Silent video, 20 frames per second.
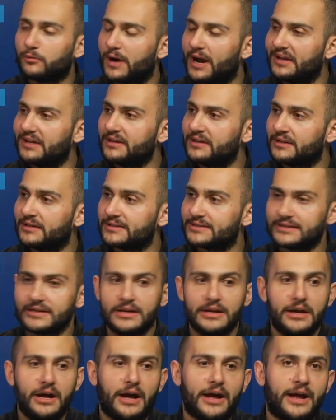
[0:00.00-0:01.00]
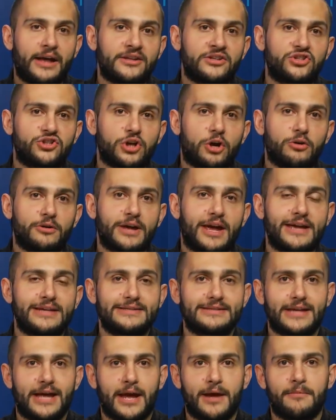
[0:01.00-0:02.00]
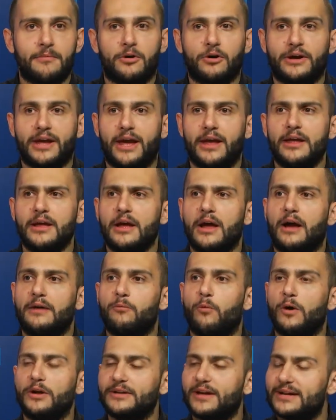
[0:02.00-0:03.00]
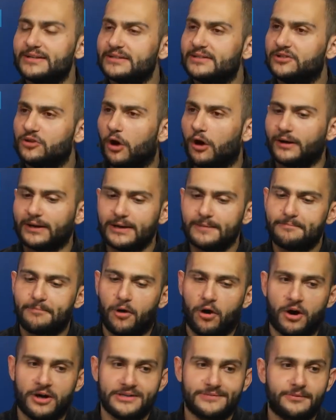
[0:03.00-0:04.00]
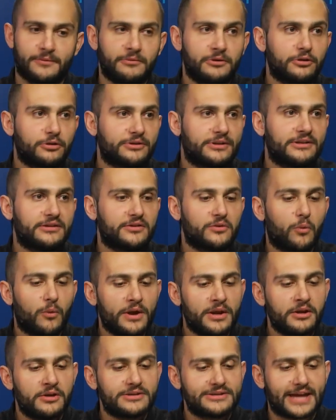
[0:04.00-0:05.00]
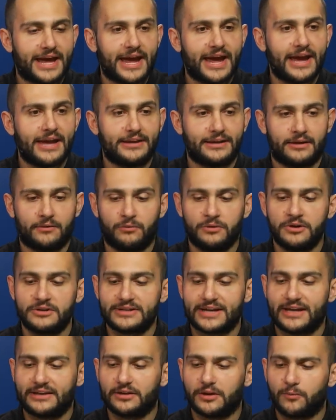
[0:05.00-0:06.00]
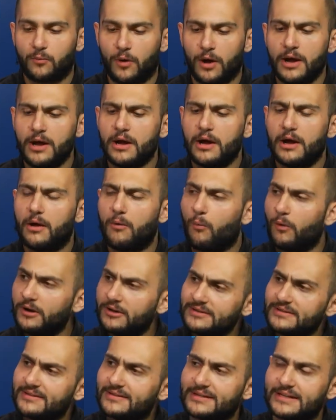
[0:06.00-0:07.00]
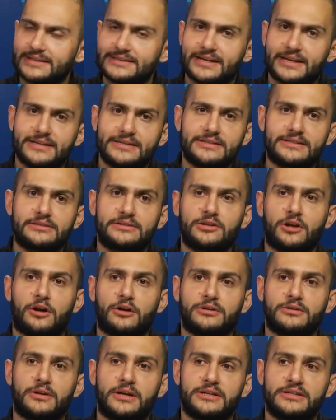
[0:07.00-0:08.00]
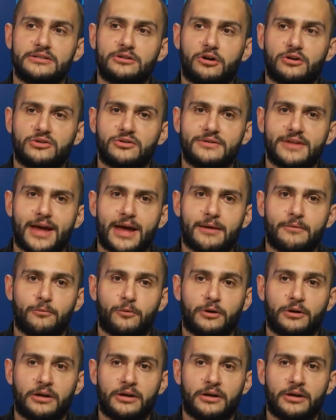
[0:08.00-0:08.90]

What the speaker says: readiness and showcase them, okay, what are the talking points when we looked into Windows 8 and Windows 8.1. One of the things I talked to them